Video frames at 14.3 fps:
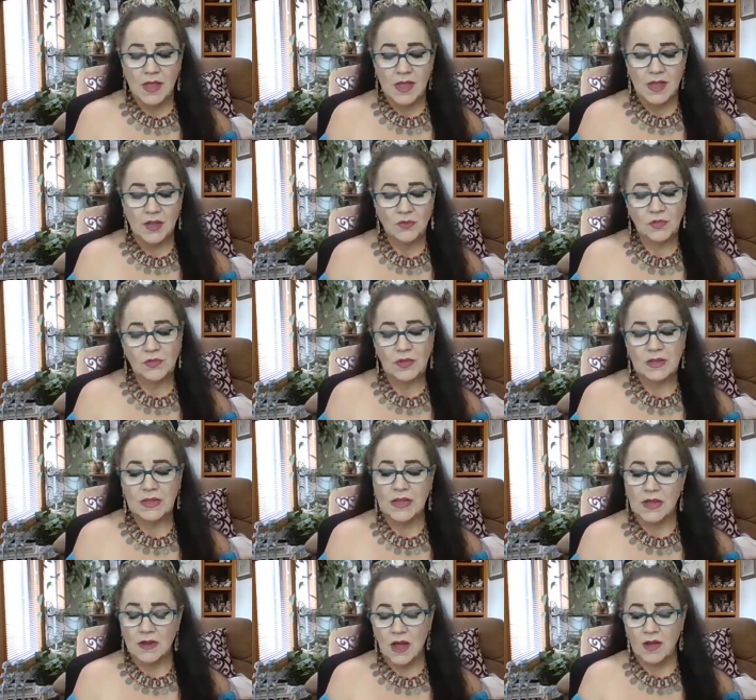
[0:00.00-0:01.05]
Interestingly
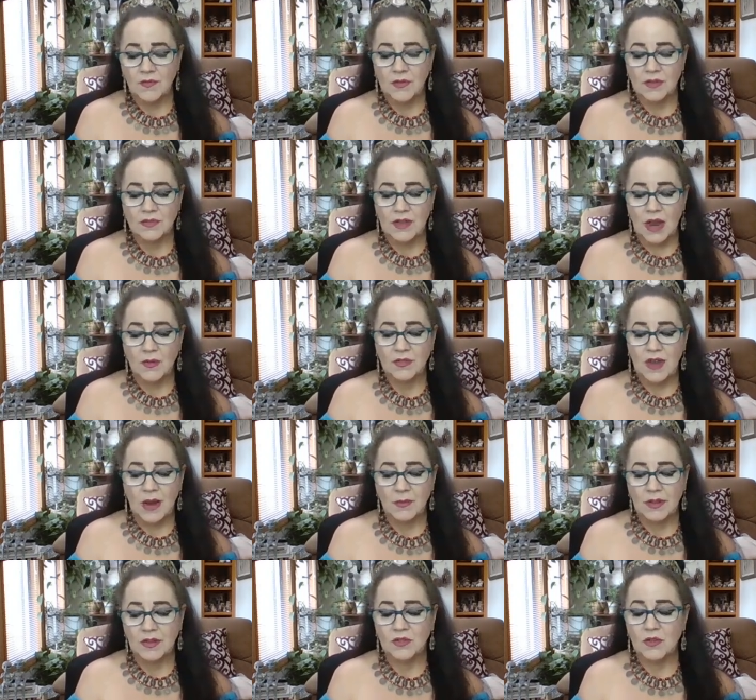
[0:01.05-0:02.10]
enough, Osiris
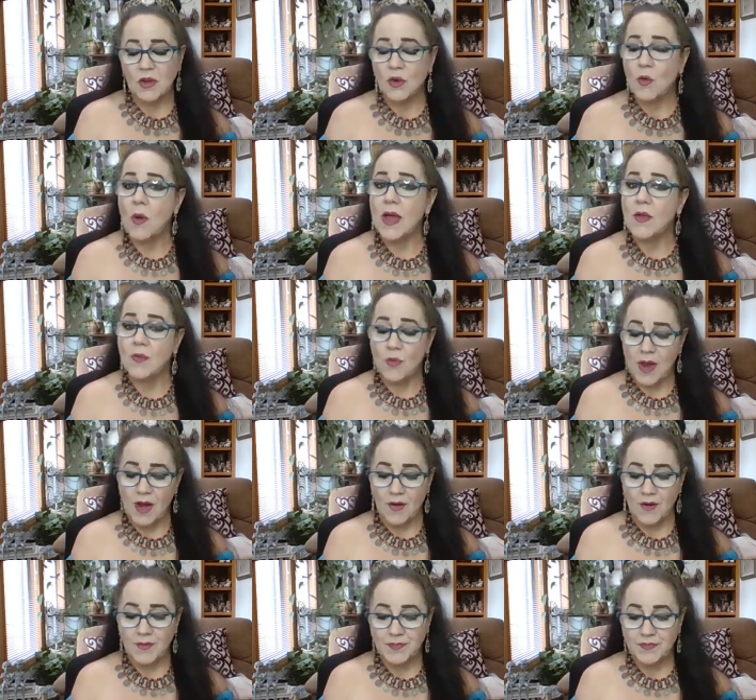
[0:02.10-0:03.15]
amulets are quite
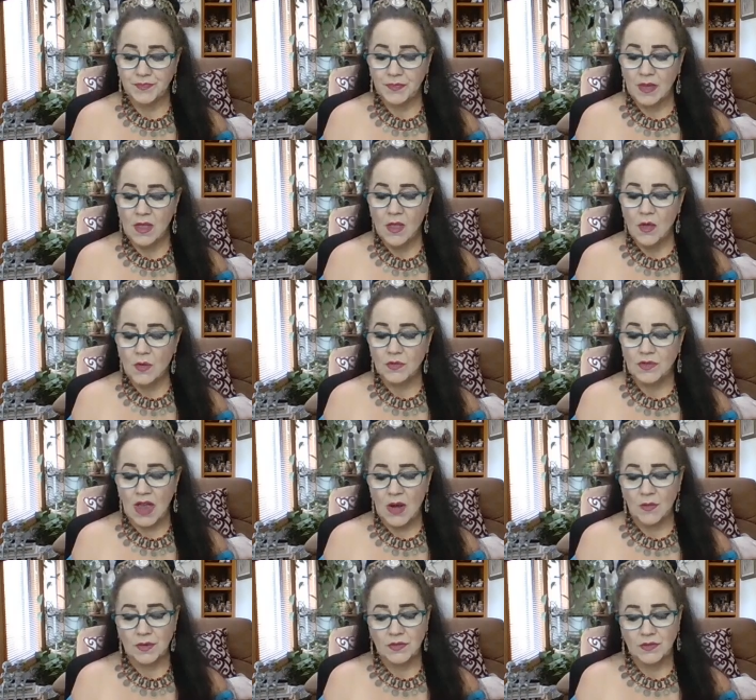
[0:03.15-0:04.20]
rare.
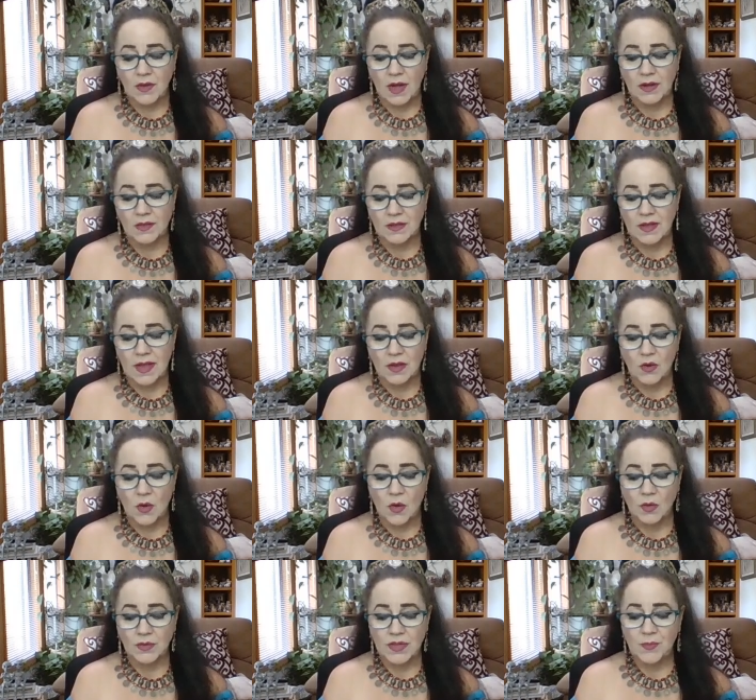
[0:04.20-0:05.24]
Osiris, god of the dead,
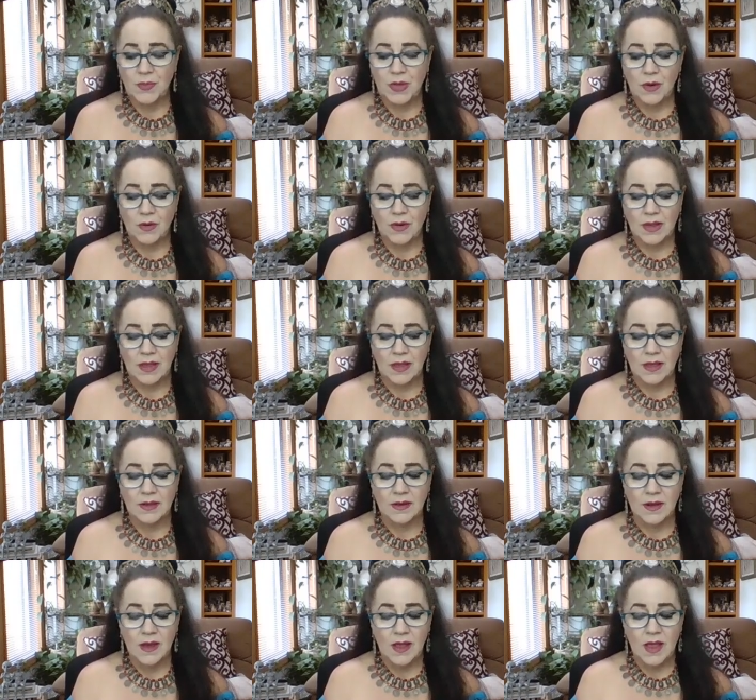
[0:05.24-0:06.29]
only appeared
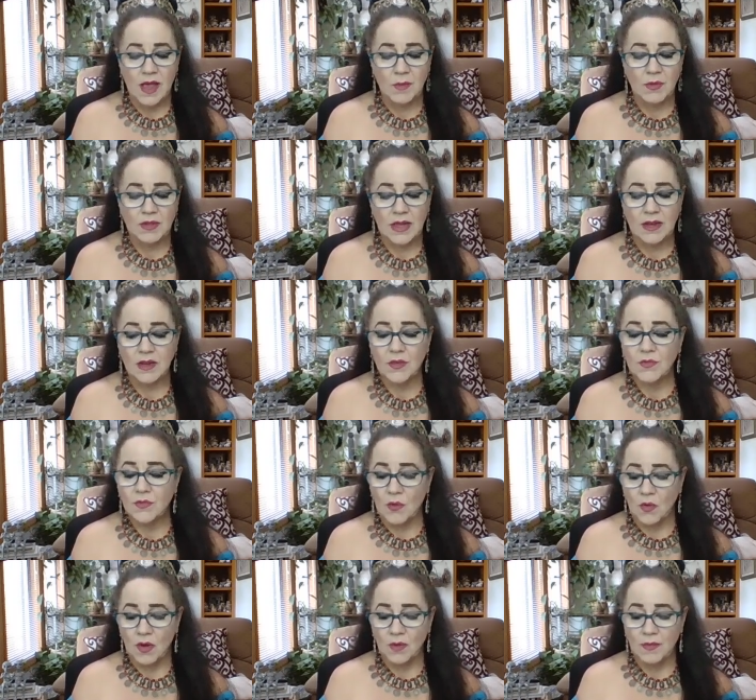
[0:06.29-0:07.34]
in amuletic
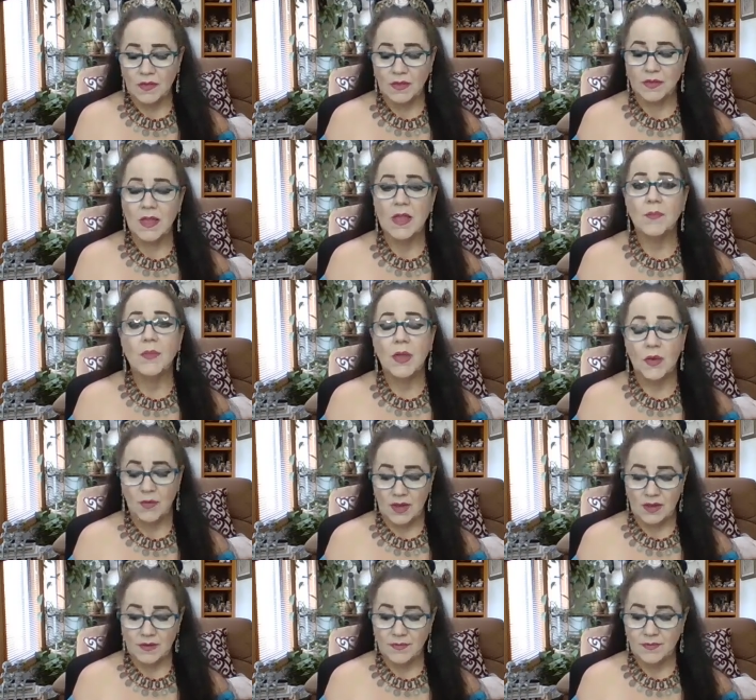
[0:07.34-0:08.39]
form in the late
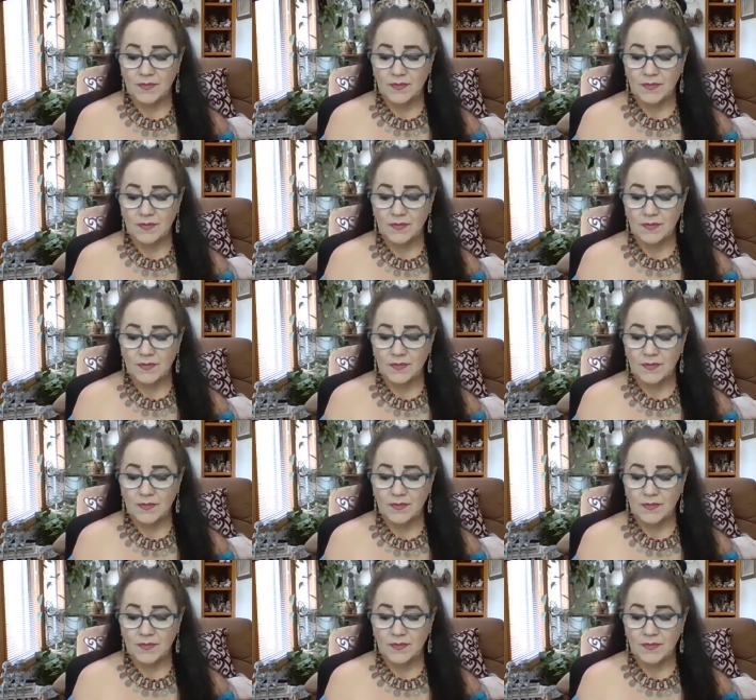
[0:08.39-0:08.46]
period.